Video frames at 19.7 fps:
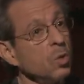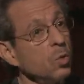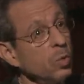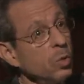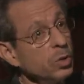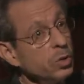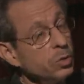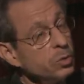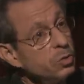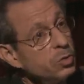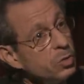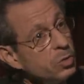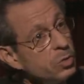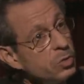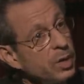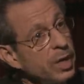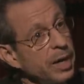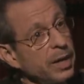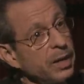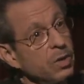When you do
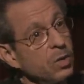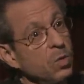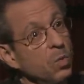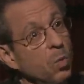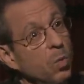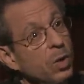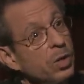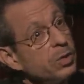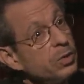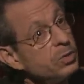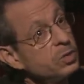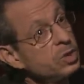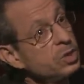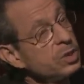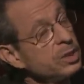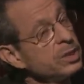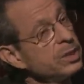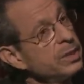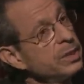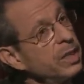that, what do you
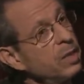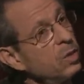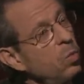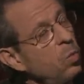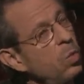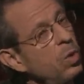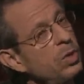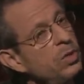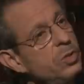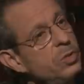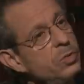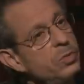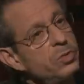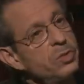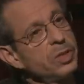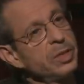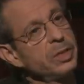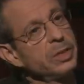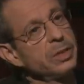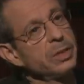see, and what do you
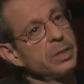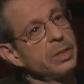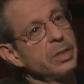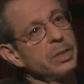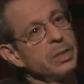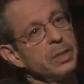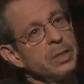think